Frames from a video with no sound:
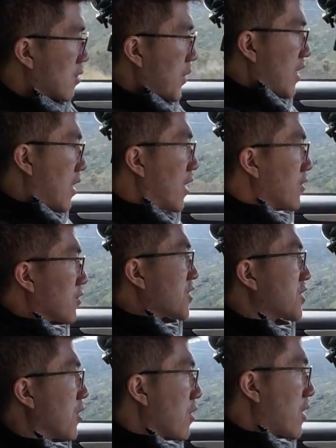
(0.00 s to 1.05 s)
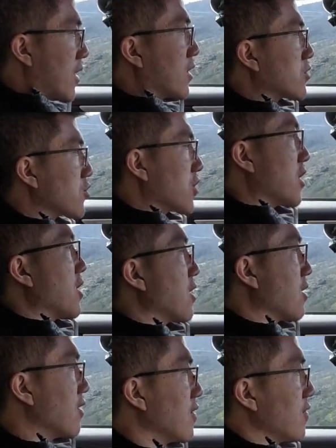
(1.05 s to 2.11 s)
Bit of understeer on entry,
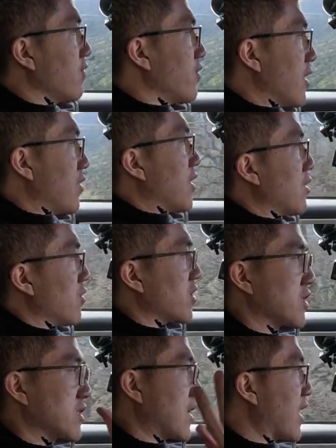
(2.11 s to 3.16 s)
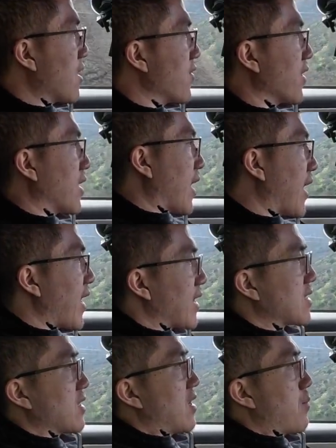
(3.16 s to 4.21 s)
and then you just get on the
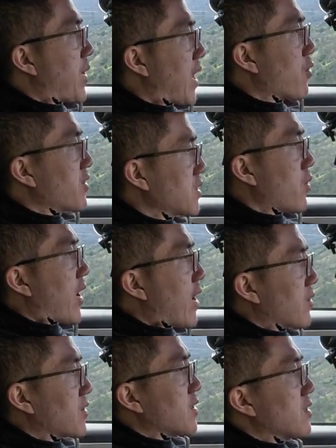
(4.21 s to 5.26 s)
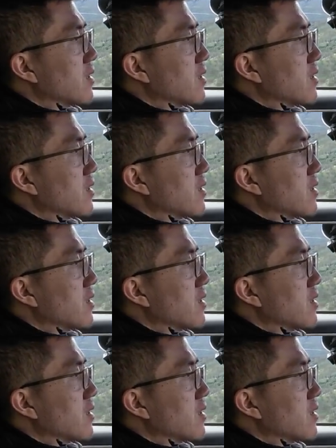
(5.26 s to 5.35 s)
gas and it powers you out.